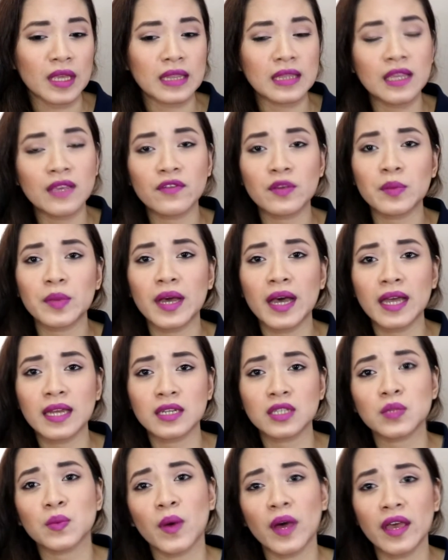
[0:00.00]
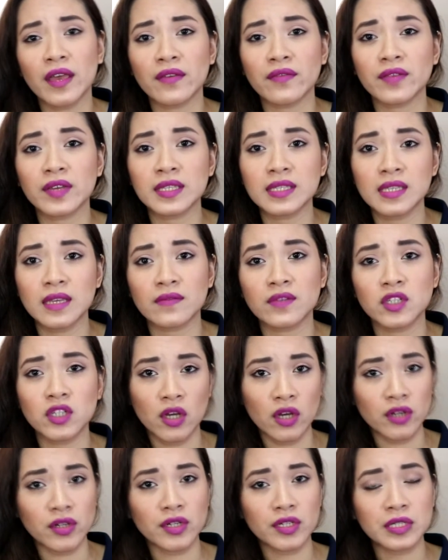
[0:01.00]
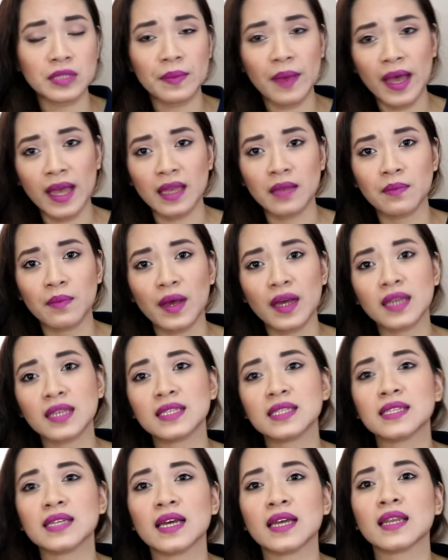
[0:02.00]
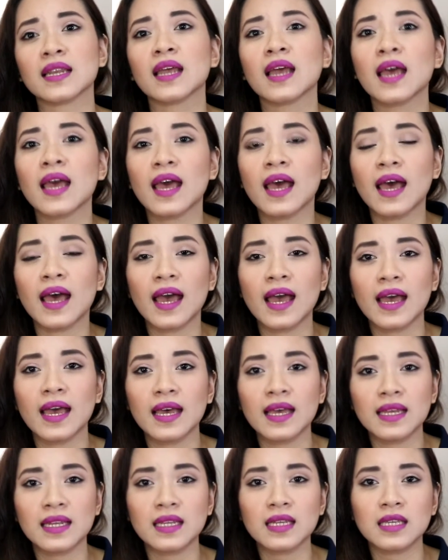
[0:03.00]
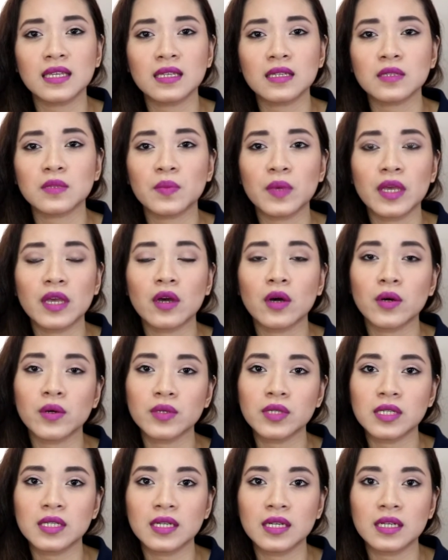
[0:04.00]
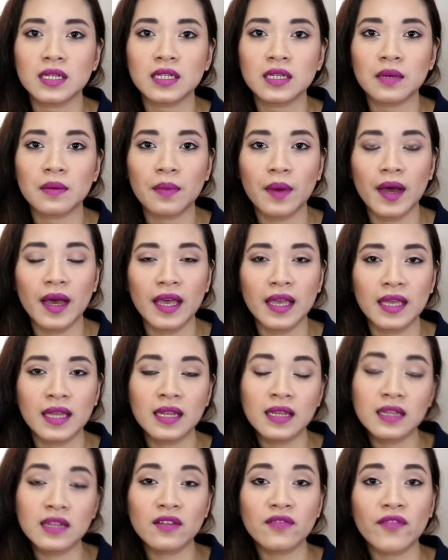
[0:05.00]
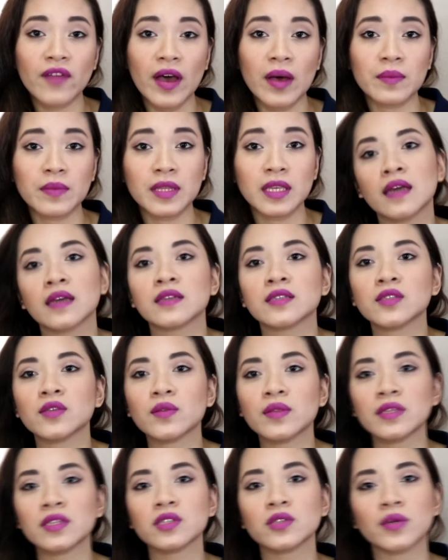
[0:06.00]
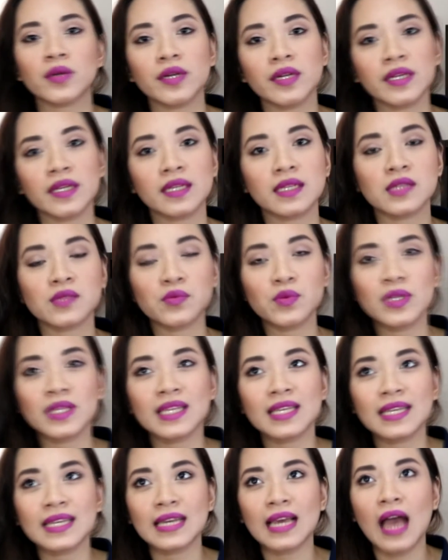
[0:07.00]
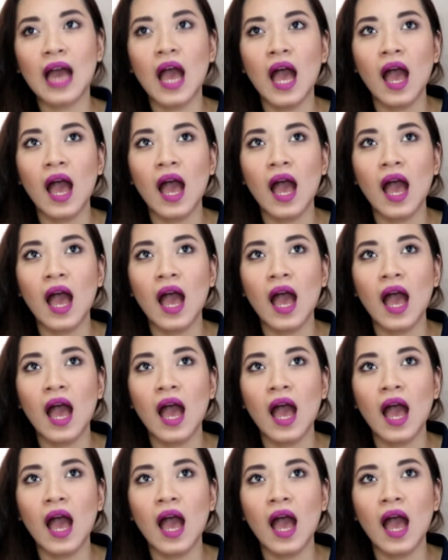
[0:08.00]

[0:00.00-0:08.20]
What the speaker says: leaving behind his wife and 7 daughters back in Pakistan, and he's being hosted by an Indian family. So this story is really